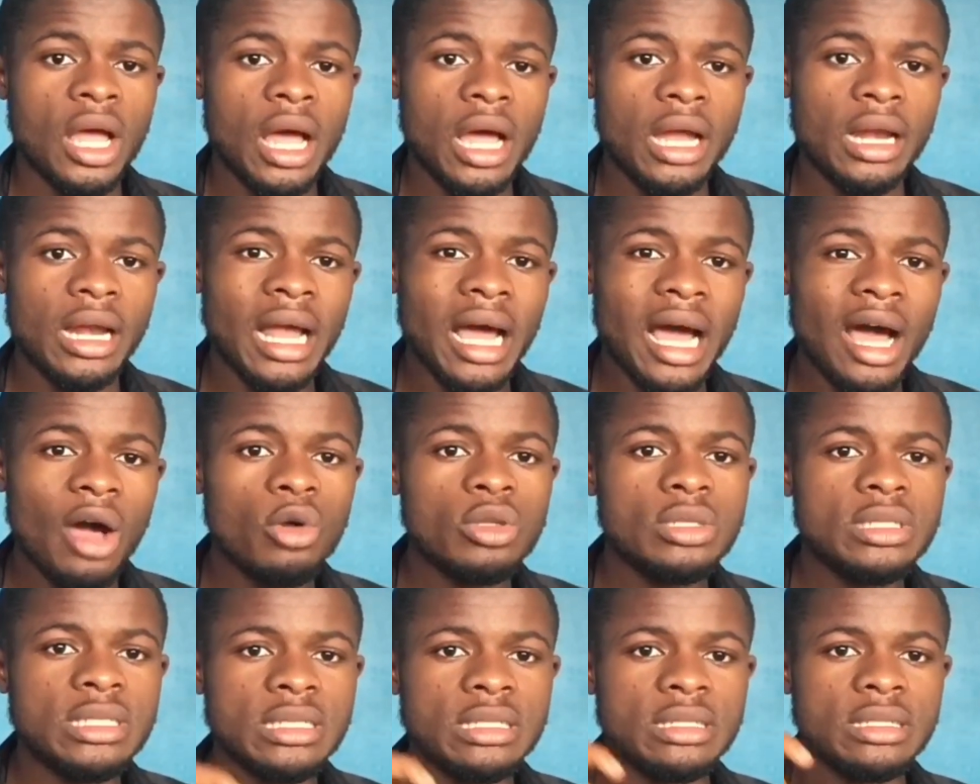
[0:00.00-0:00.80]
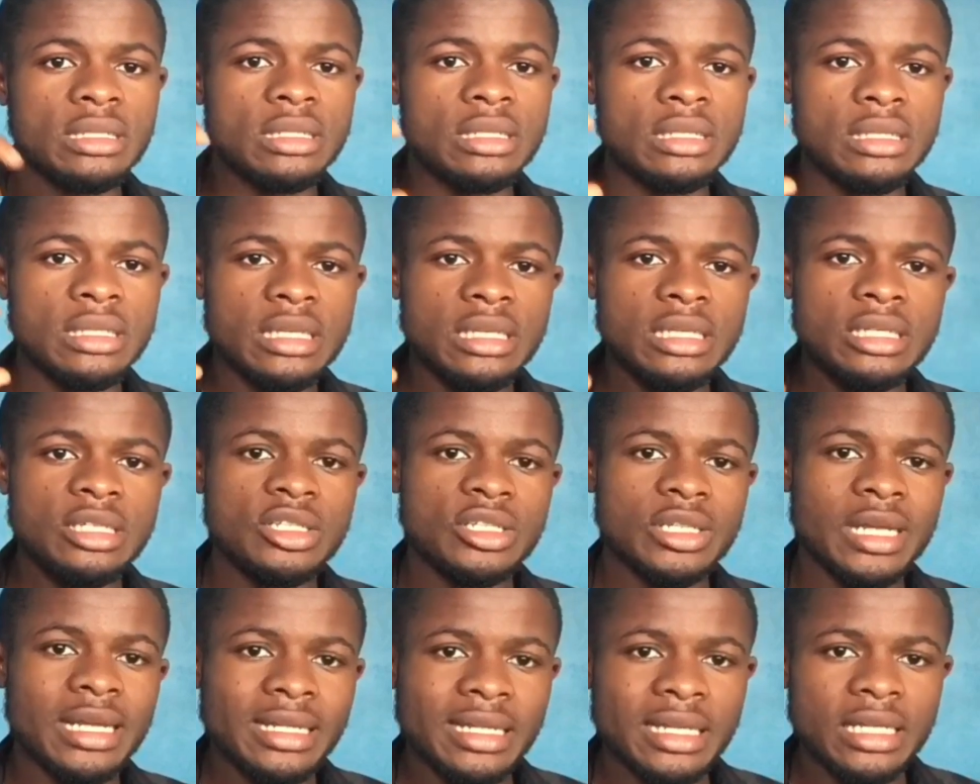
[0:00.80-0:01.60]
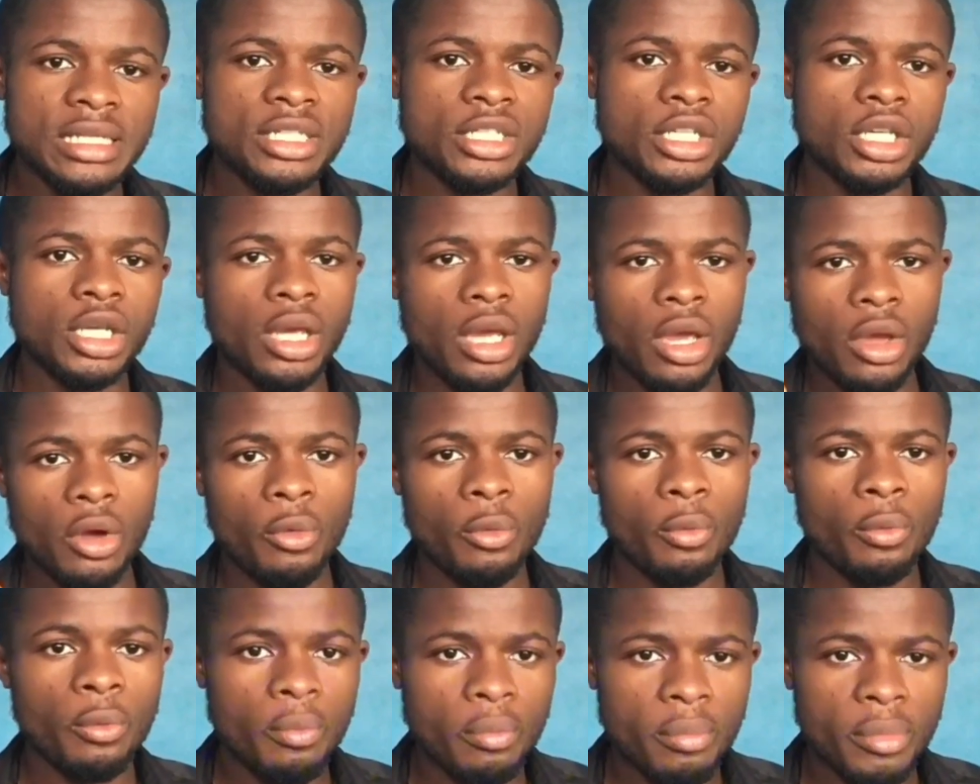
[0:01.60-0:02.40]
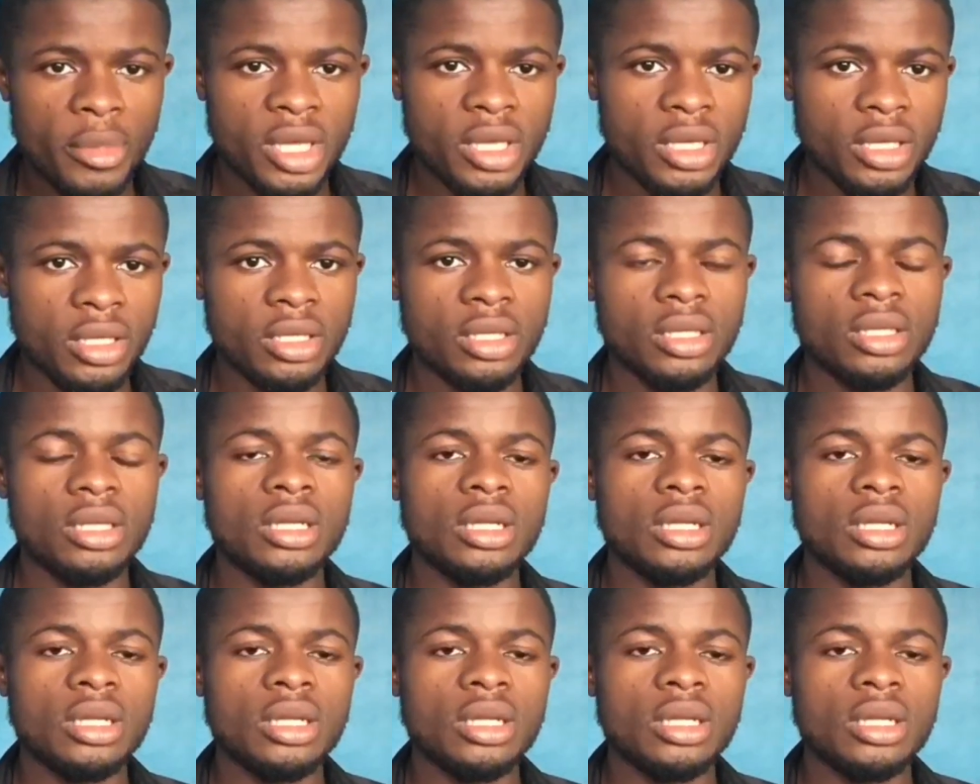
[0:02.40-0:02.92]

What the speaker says: And how did this strategy help me?